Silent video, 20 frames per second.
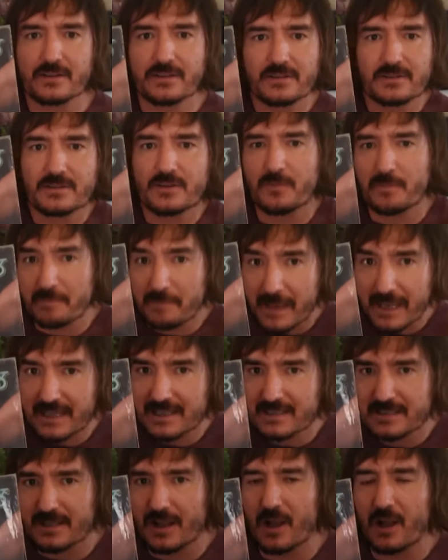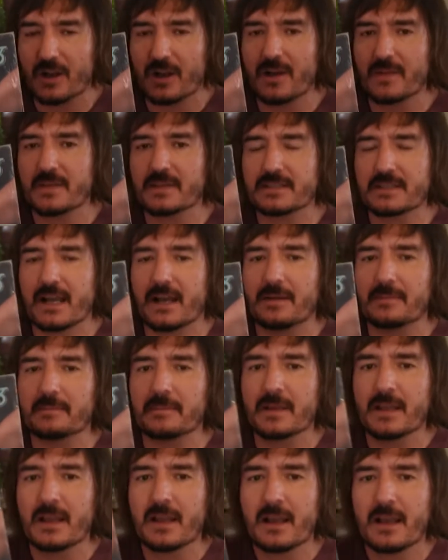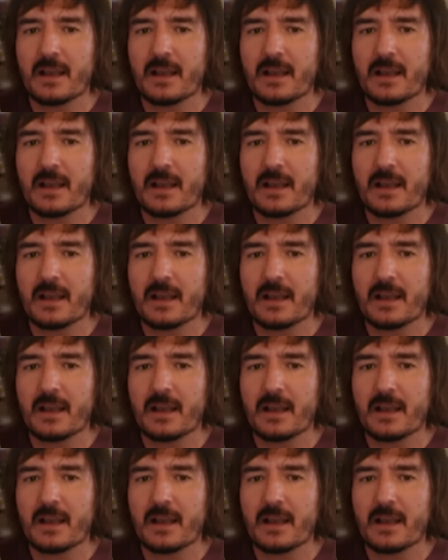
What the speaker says: There's no big song on this album,